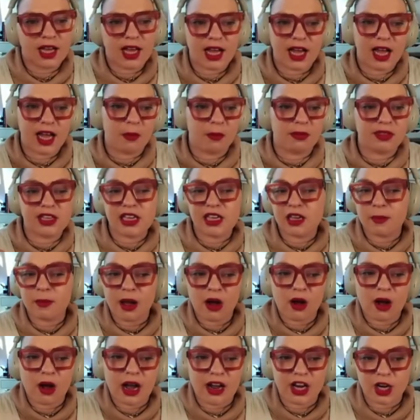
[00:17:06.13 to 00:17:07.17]
Thinking
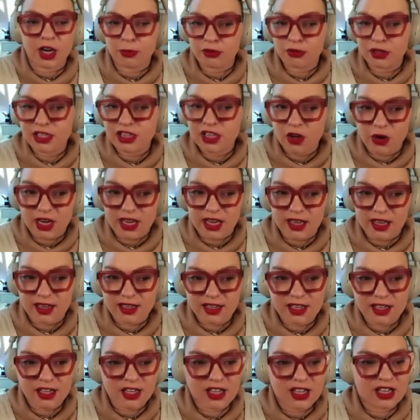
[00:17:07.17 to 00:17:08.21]
about how you're preloading it,
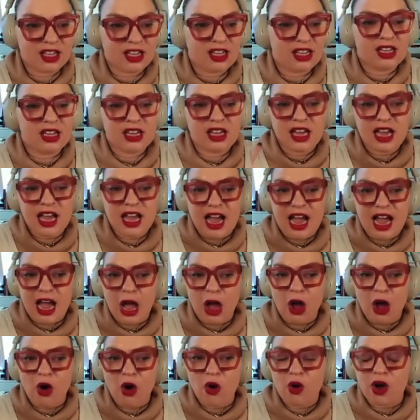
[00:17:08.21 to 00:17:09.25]

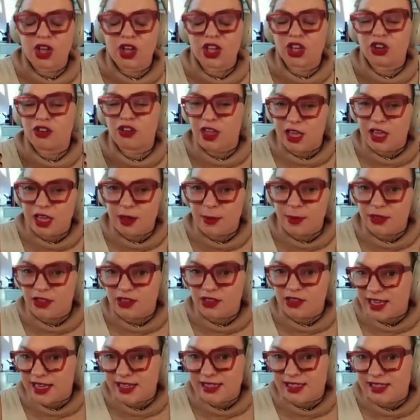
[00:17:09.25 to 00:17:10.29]
how you're thinking about the
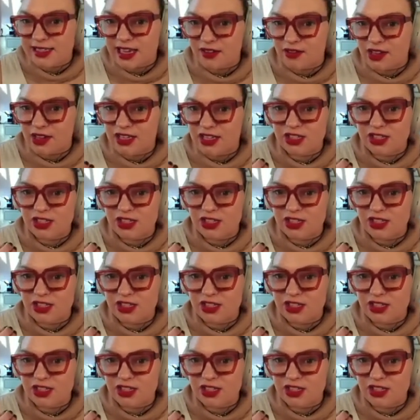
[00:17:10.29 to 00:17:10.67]
latency of it.